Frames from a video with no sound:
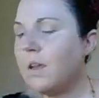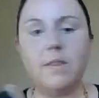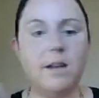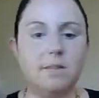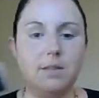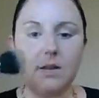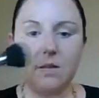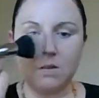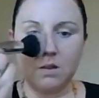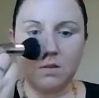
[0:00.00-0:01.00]
and that's
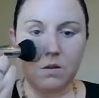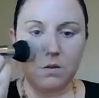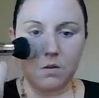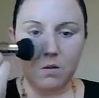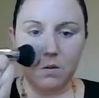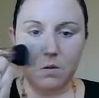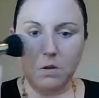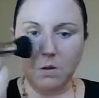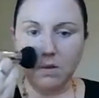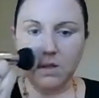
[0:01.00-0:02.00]
it. That's the
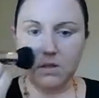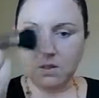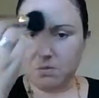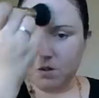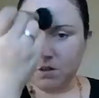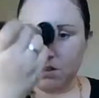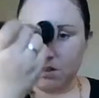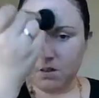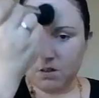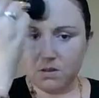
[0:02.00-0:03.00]
only places I'm
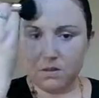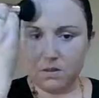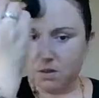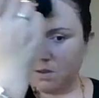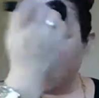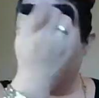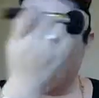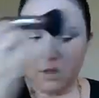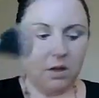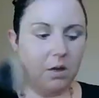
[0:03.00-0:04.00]
putting this.
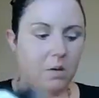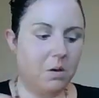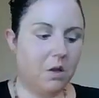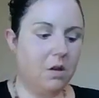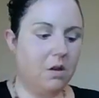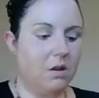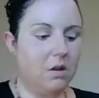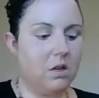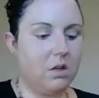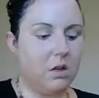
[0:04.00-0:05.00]
Okay,
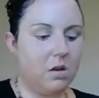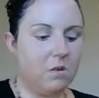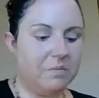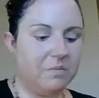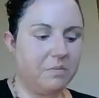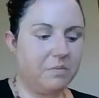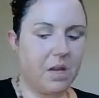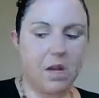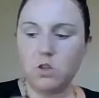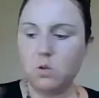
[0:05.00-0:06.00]
now
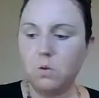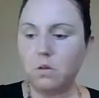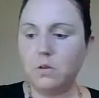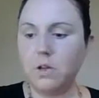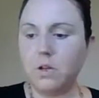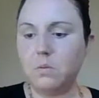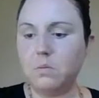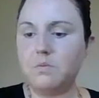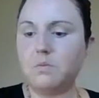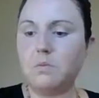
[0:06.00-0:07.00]
as you all
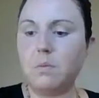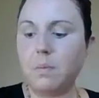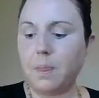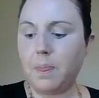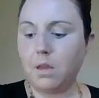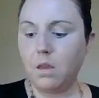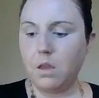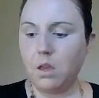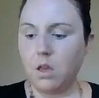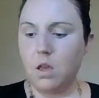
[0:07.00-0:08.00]
know,
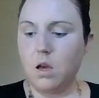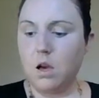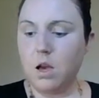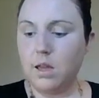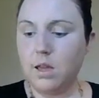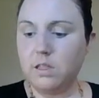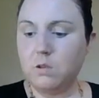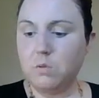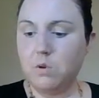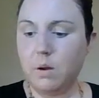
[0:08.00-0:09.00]
I like to
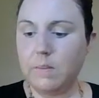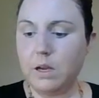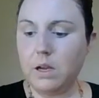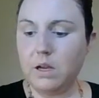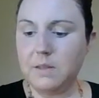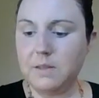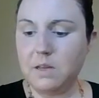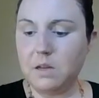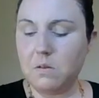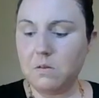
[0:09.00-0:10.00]
prime my eyes
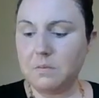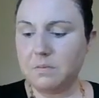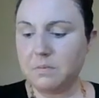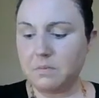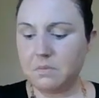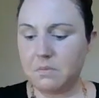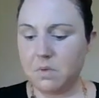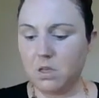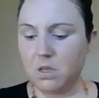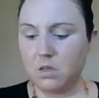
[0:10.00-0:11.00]
now,
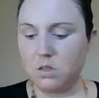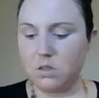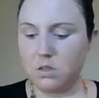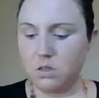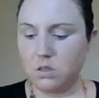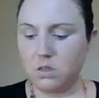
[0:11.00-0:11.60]
because